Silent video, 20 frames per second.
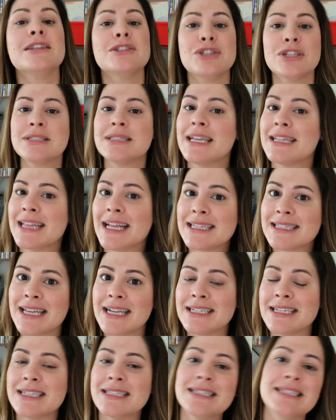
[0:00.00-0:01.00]
Just like that
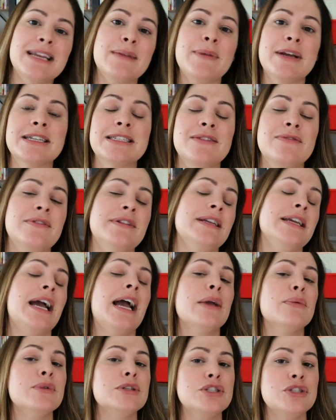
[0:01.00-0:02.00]
sentence stem activity,
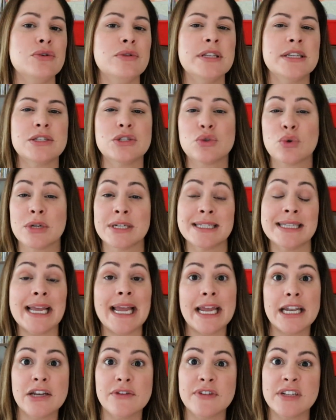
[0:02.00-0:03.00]
I would do this towards
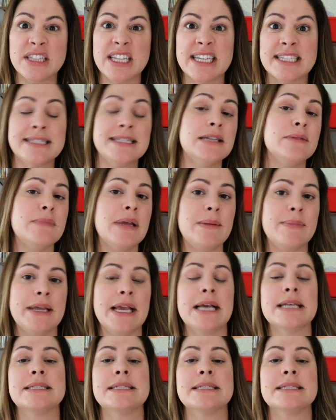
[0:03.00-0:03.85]
the end of a lesson, maybe